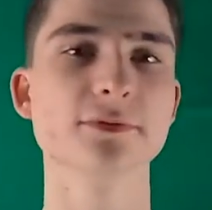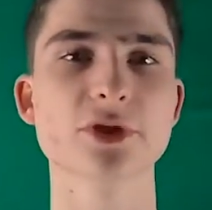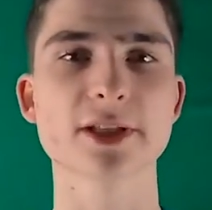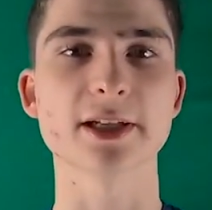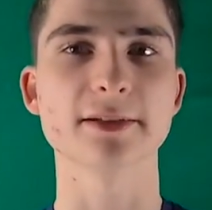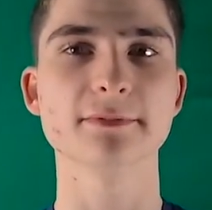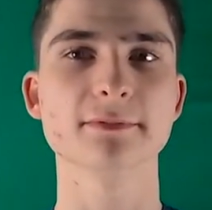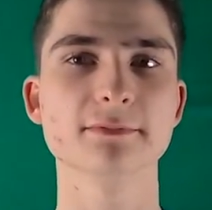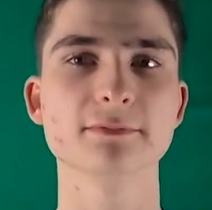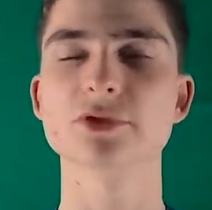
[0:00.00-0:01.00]
Just kidding.
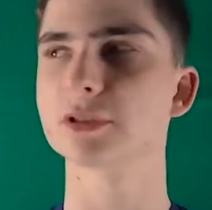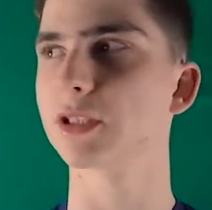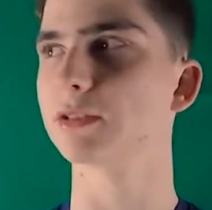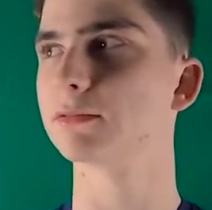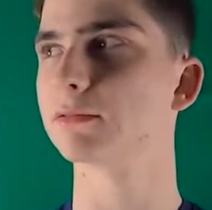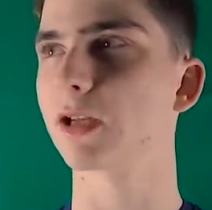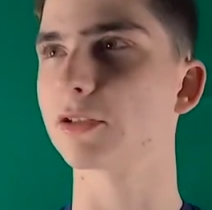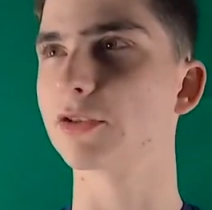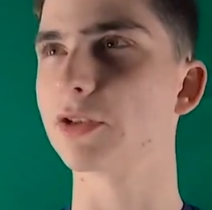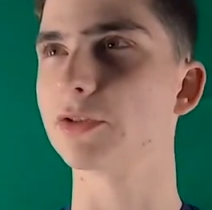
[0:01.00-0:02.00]

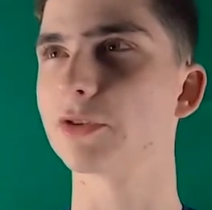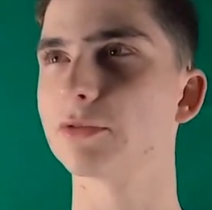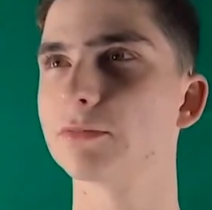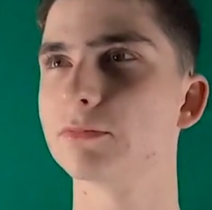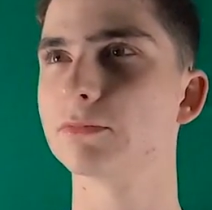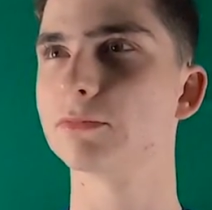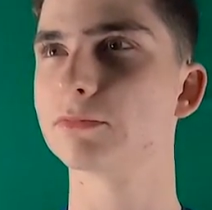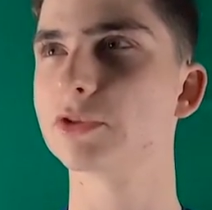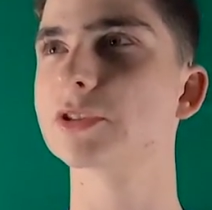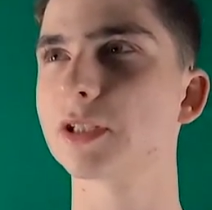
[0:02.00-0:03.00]
Not cue the intro.
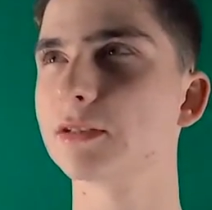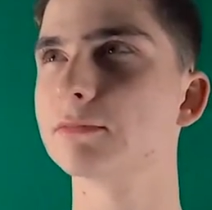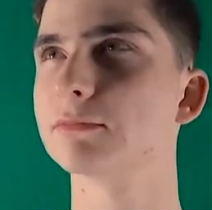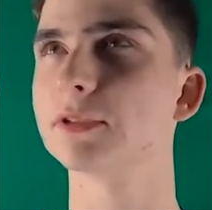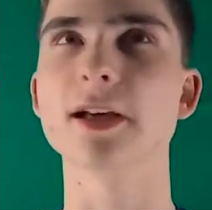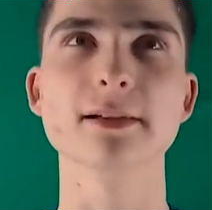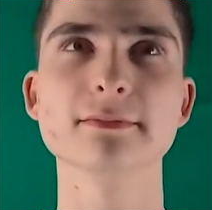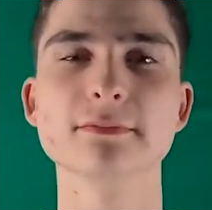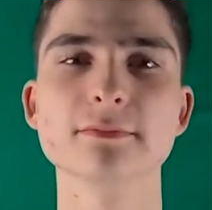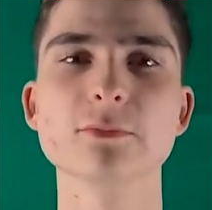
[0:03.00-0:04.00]
Just kidding. Yeah,
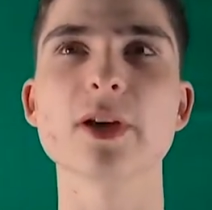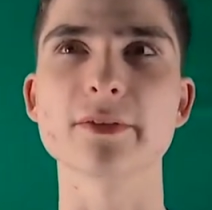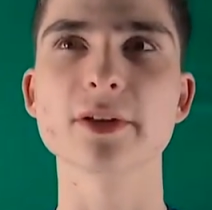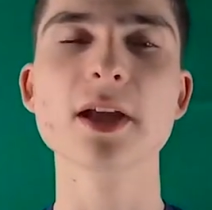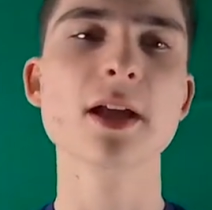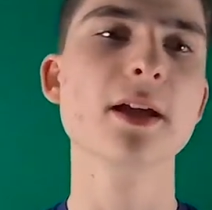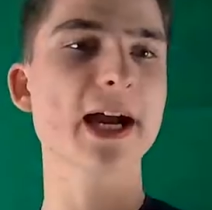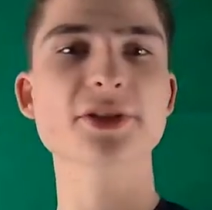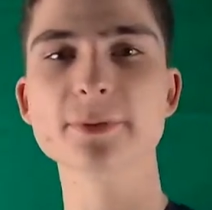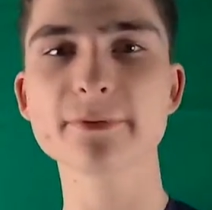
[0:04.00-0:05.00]
whatever.
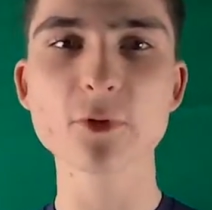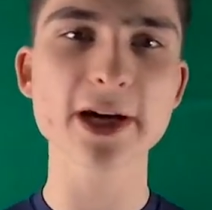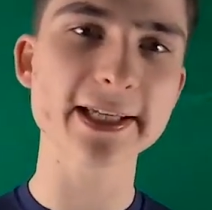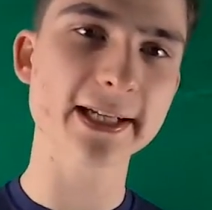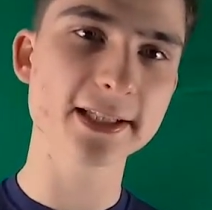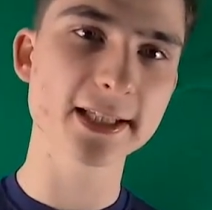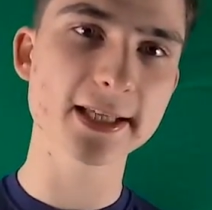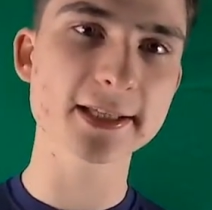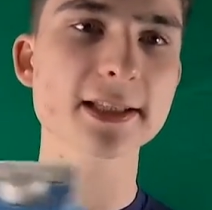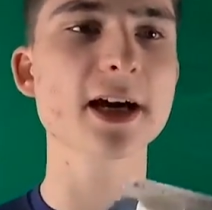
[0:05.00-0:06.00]
Actually, before I get into
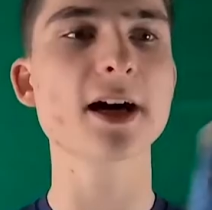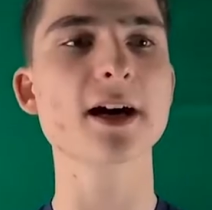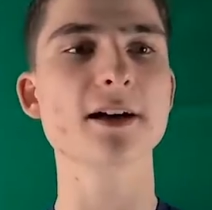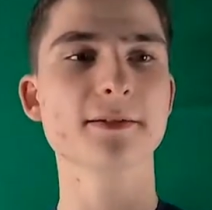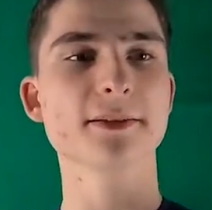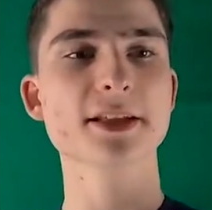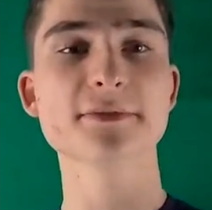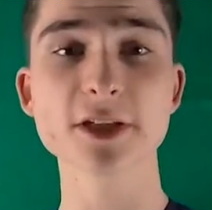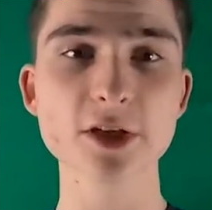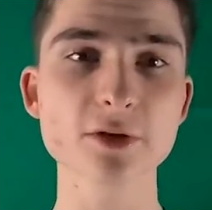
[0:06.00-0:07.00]
this, this
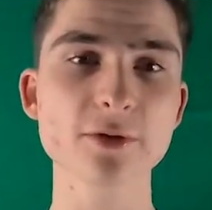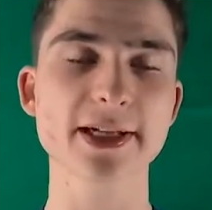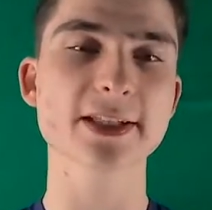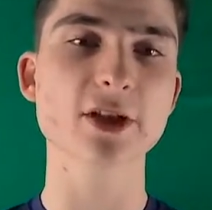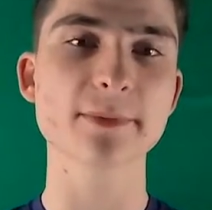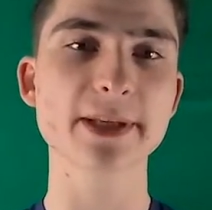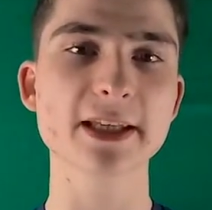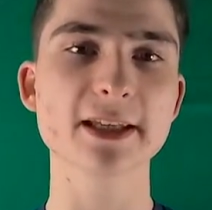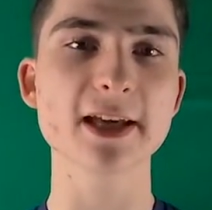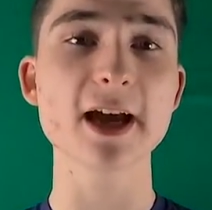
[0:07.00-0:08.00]
video, it's gonna
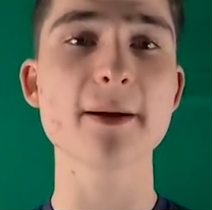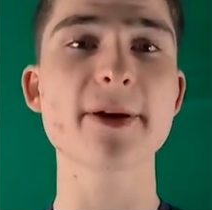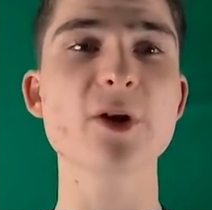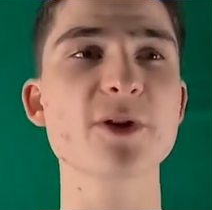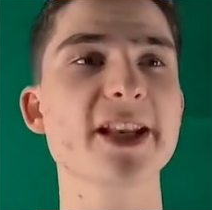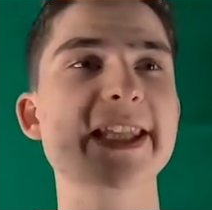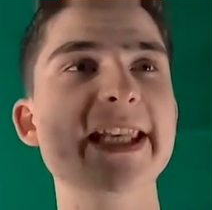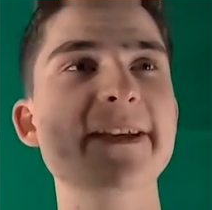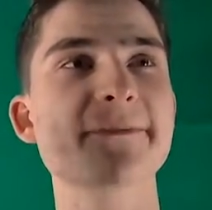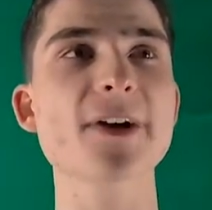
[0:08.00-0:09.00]
be about
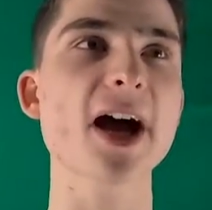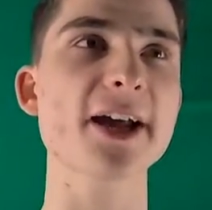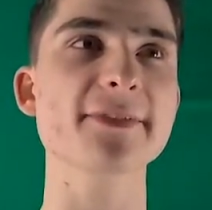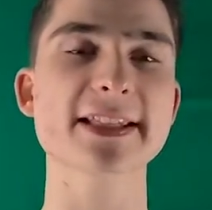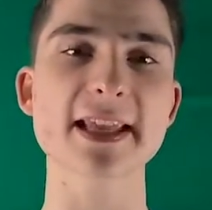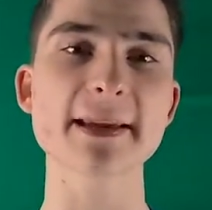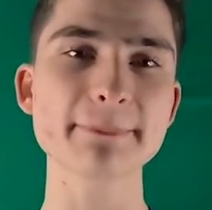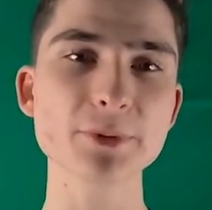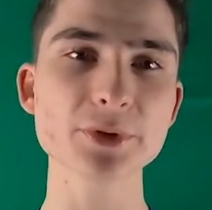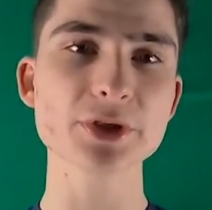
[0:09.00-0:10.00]
the 5
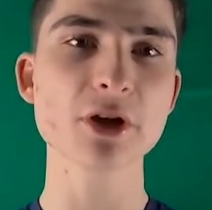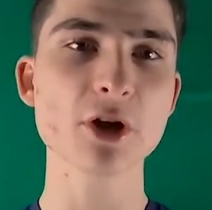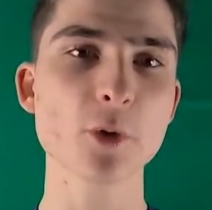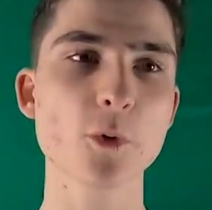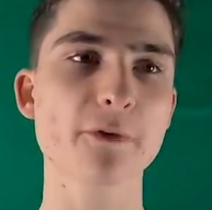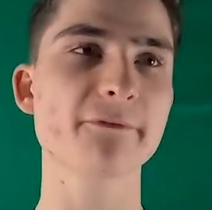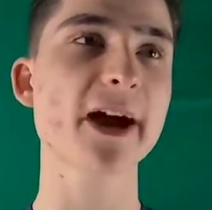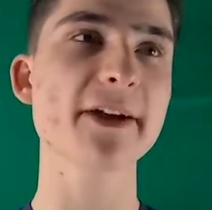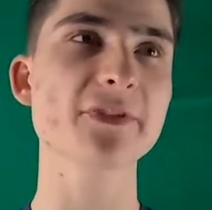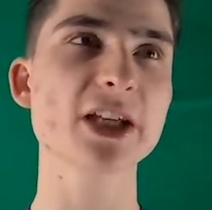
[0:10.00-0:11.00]
staples or 5